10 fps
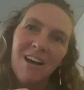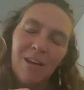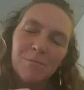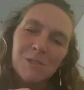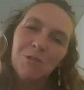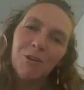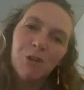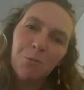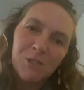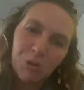So those
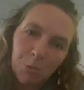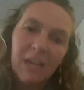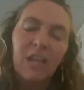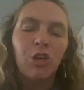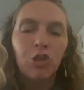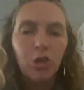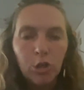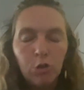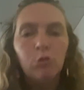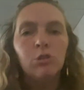are three
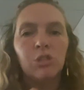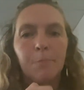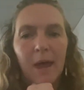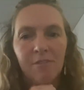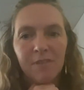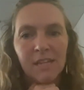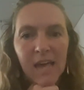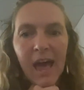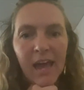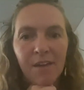huge benefits.
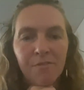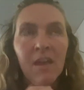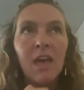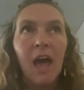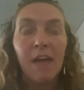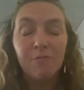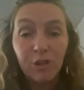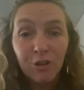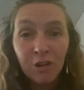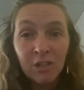I've
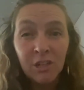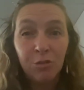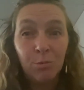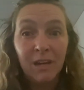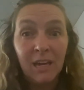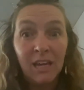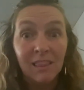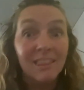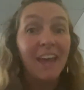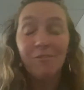learned, three
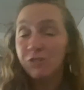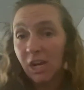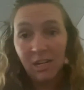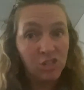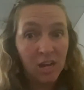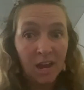life-changing